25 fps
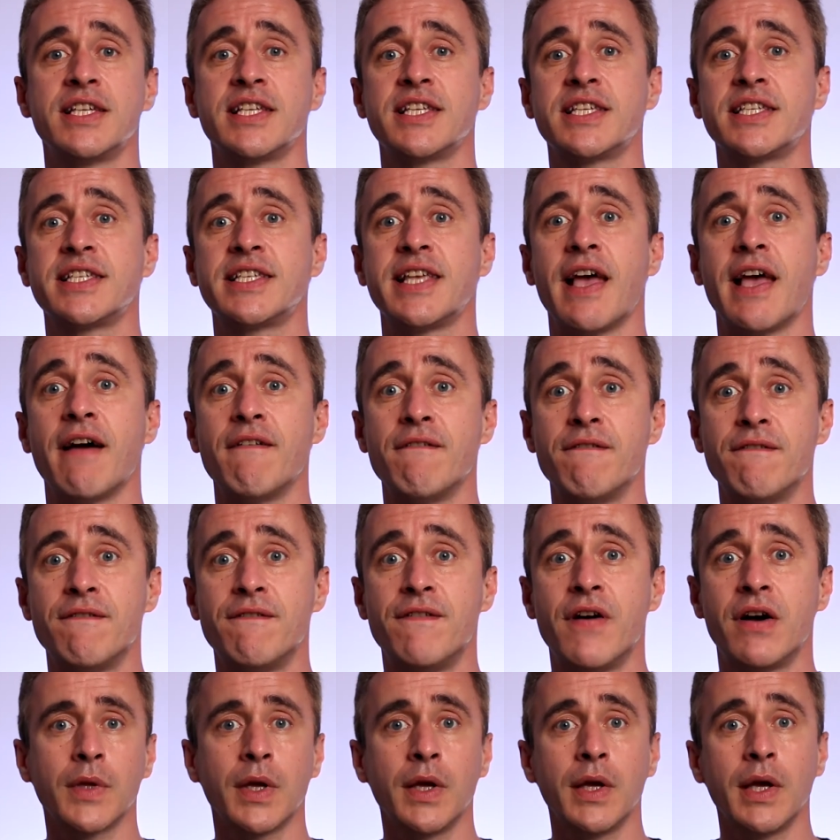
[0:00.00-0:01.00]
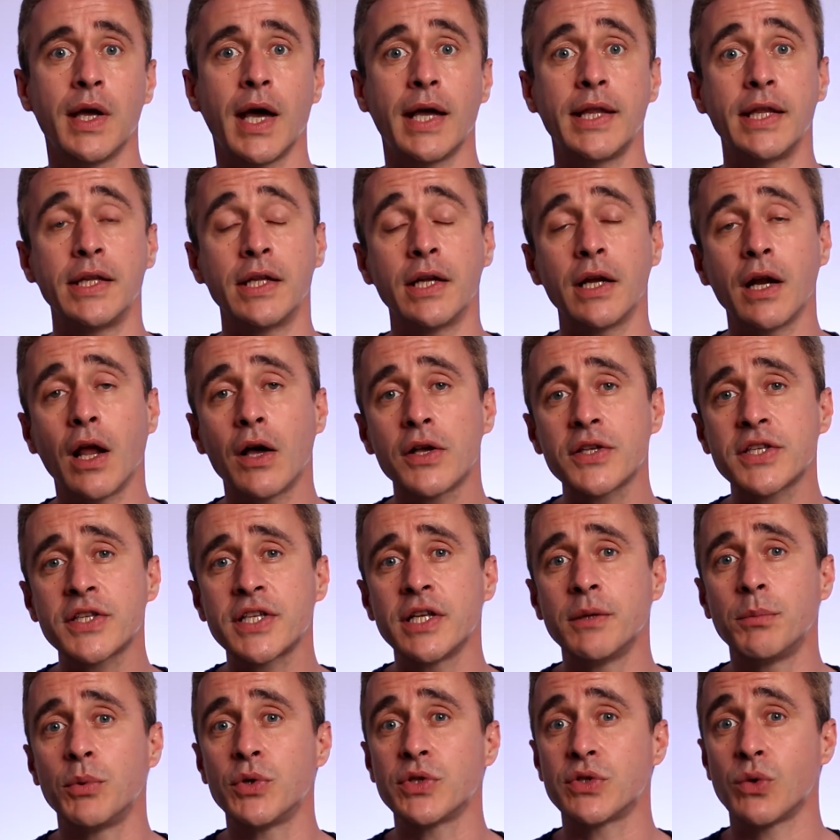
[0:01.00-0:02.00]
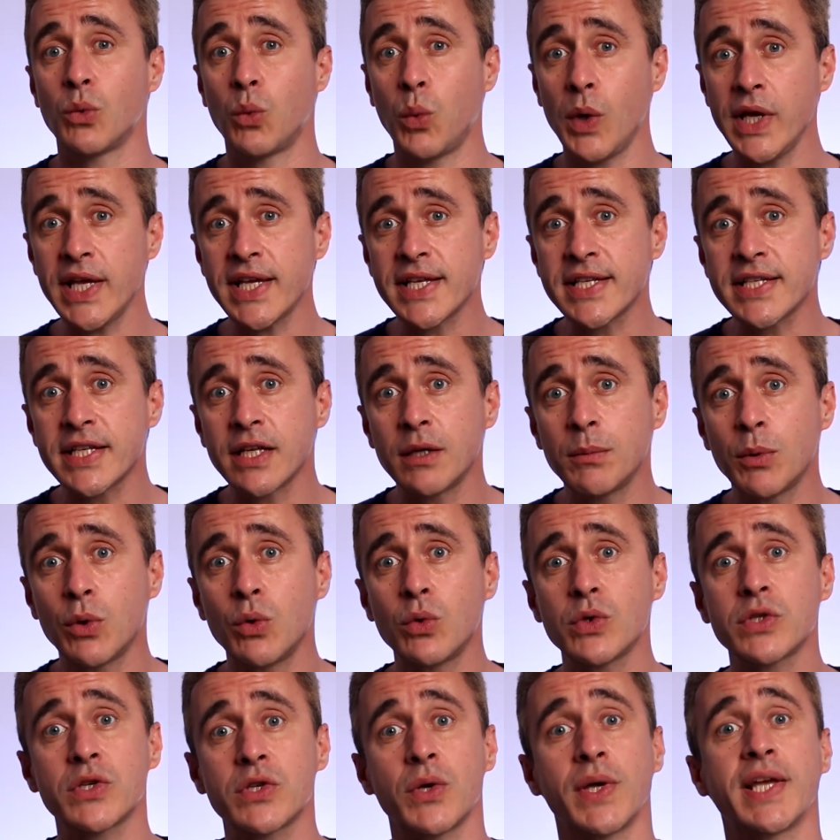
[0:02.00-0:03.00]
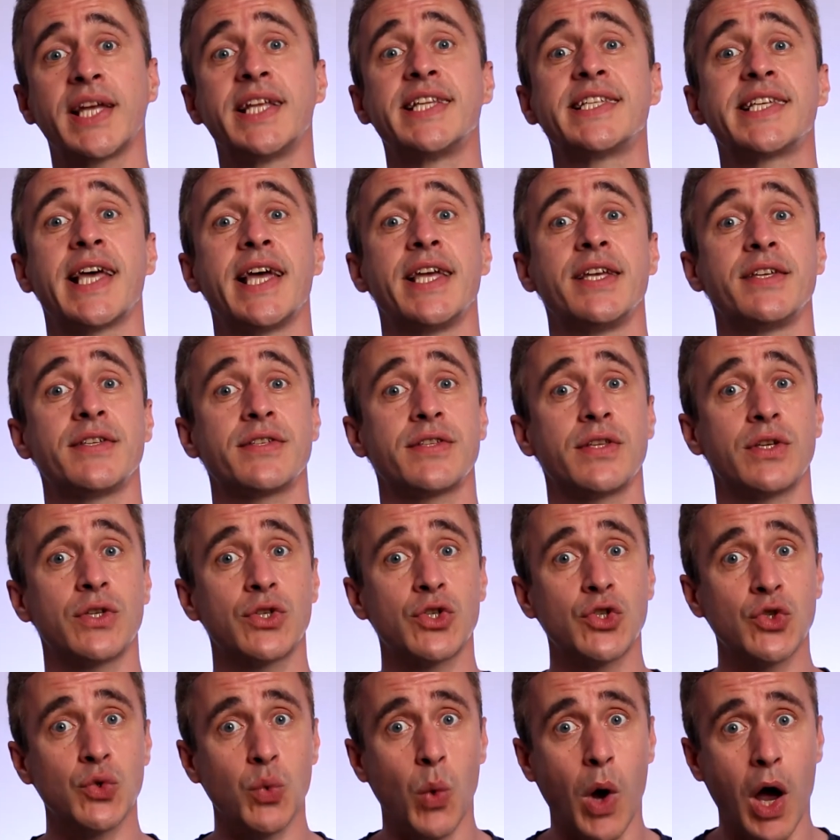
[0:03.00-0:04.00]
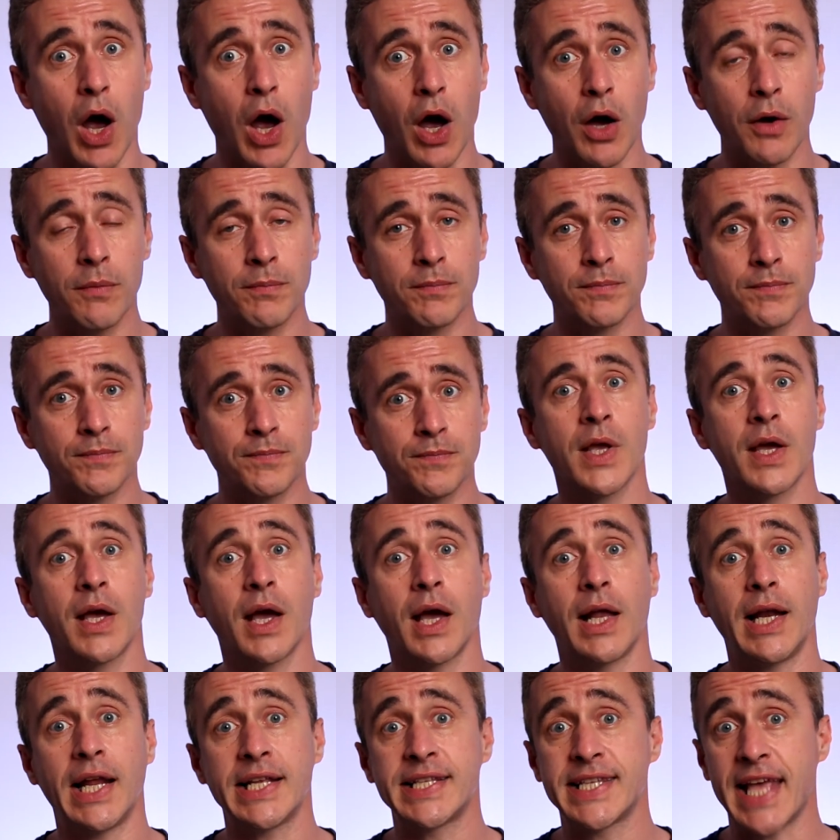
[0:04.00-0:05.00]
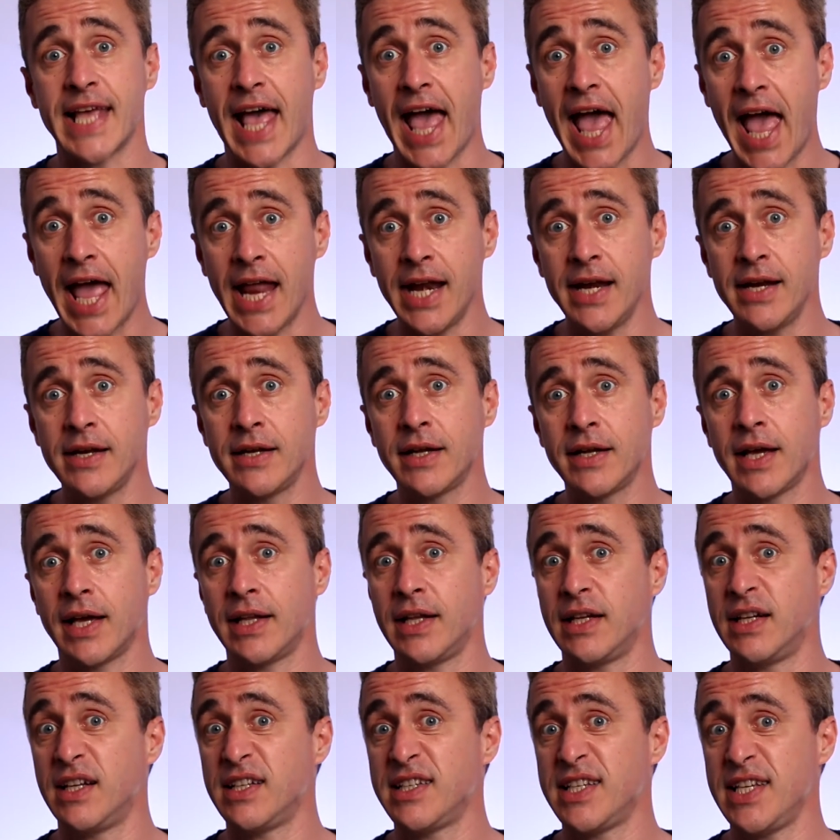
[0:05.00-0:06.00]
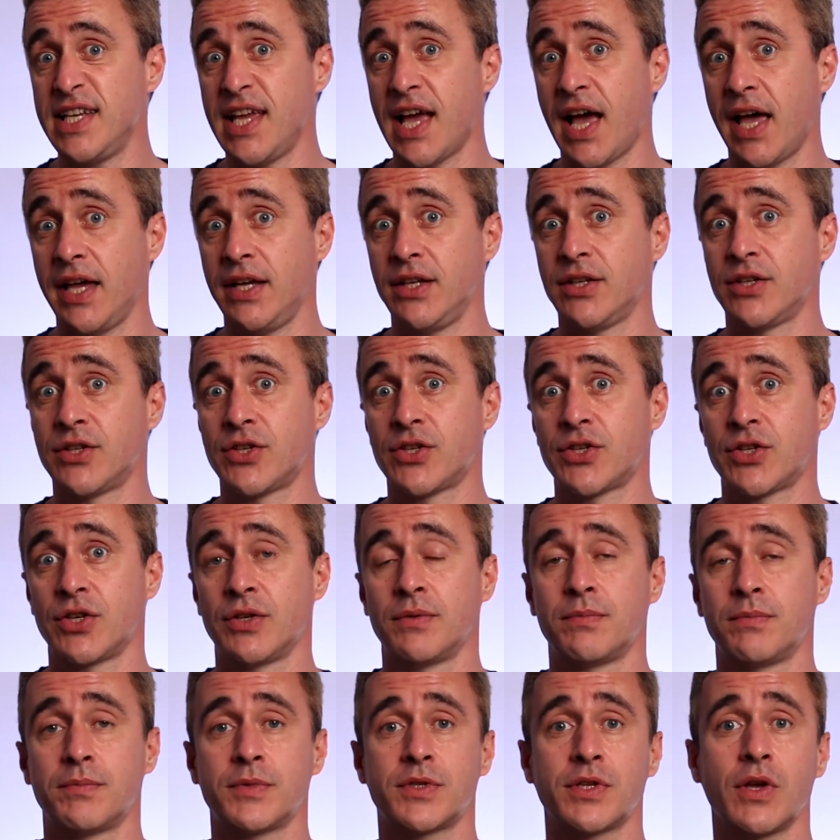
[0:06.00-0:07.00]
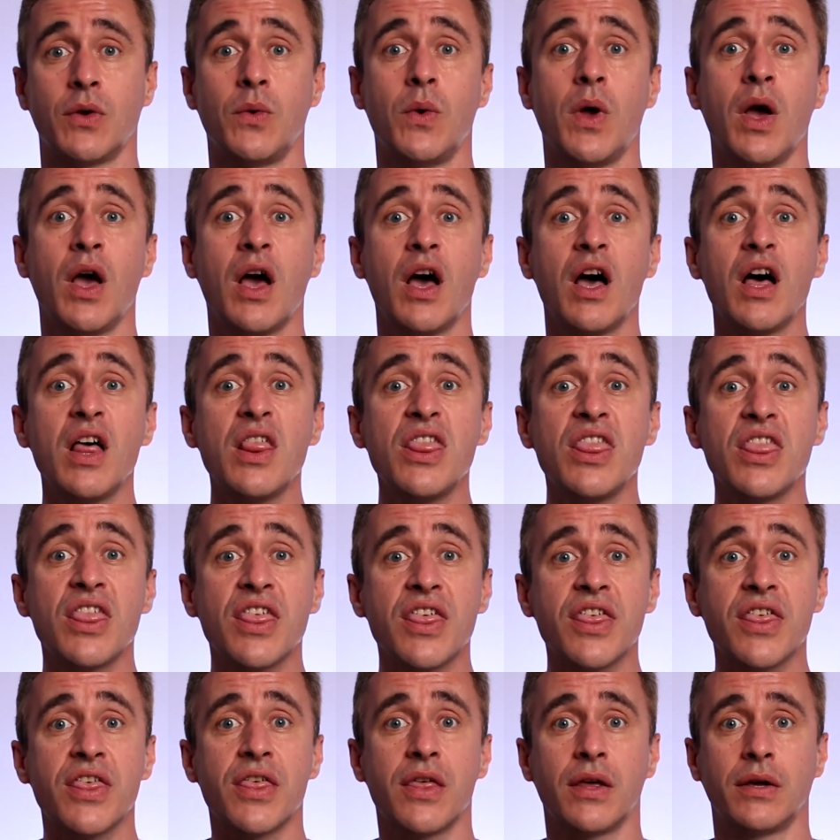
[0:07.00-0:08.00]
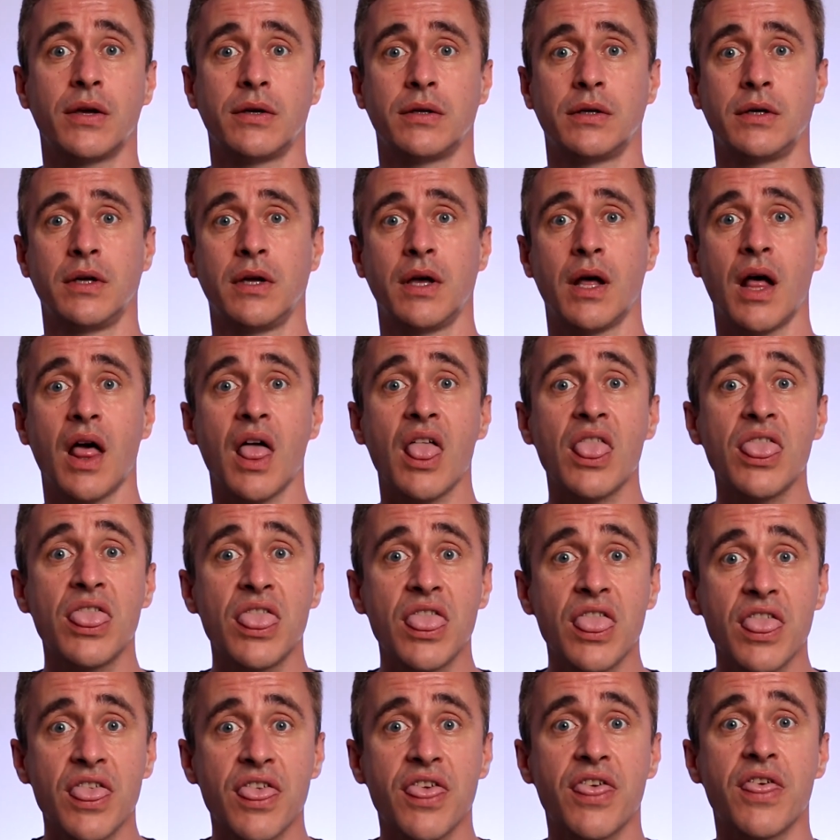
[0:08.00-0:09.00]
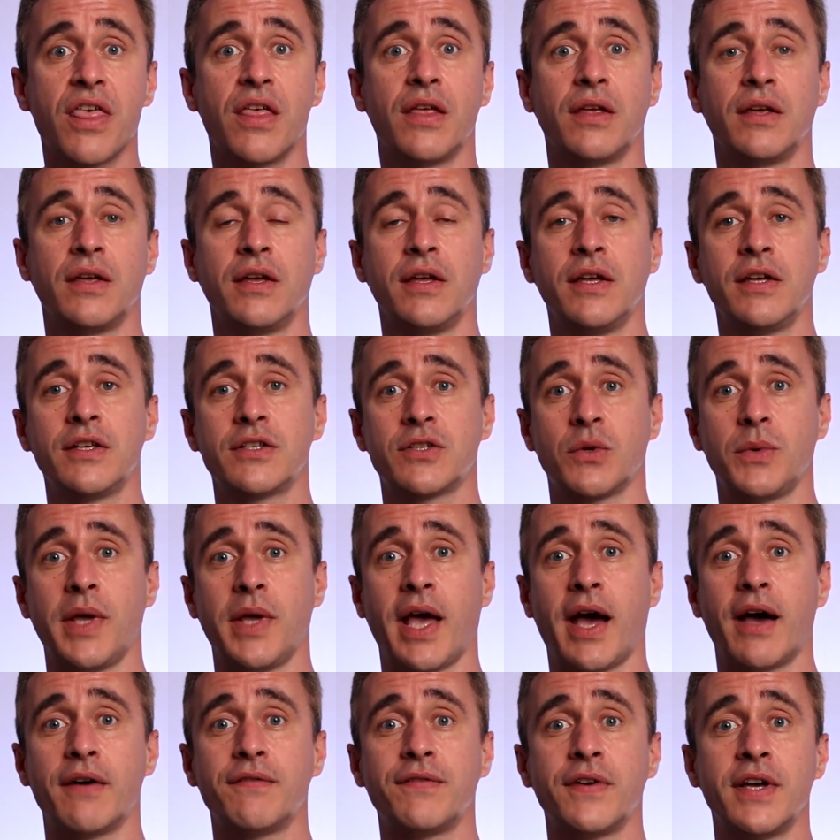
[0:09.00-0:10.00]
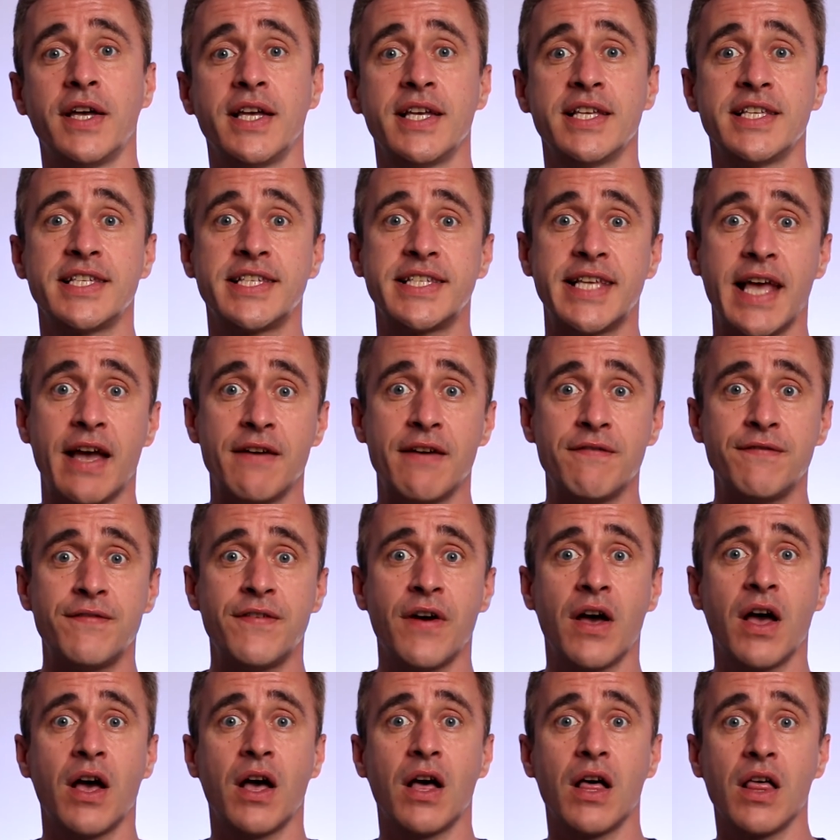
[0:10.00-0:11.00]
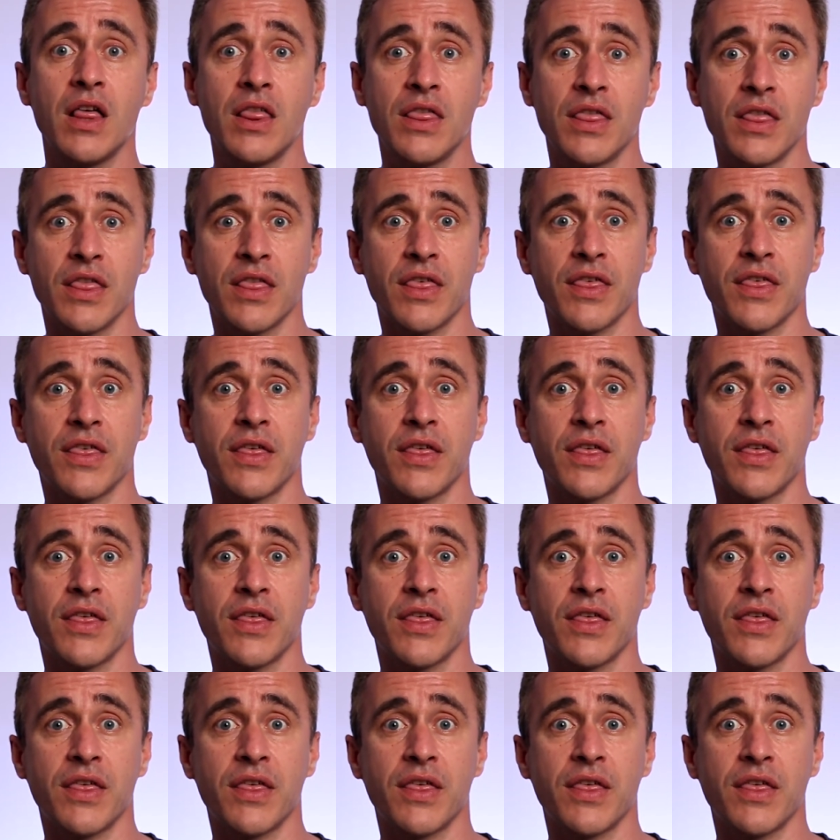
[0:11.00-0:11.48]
And then the last syllable is a weak syllable, so it contains the schwa, a letter N, and then a th. So nth. So we have seventh.